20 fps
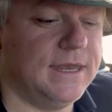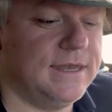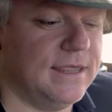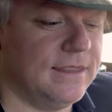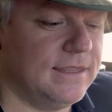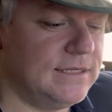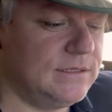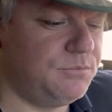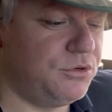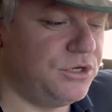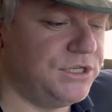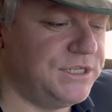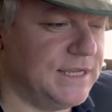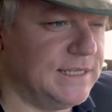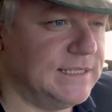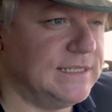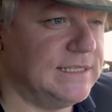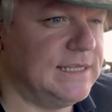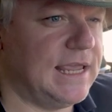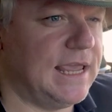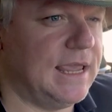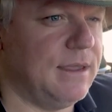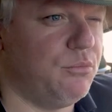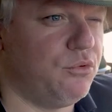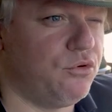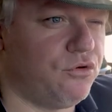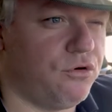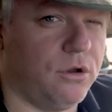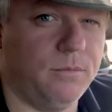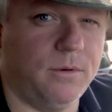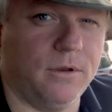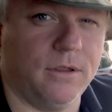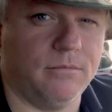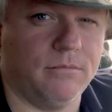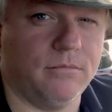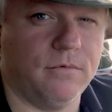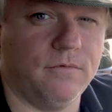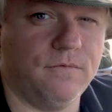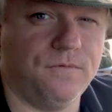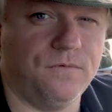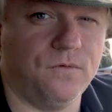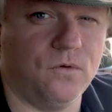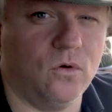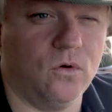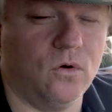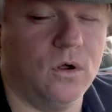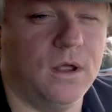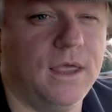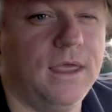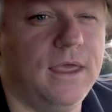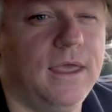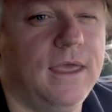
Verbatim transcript: Now this presents a problem for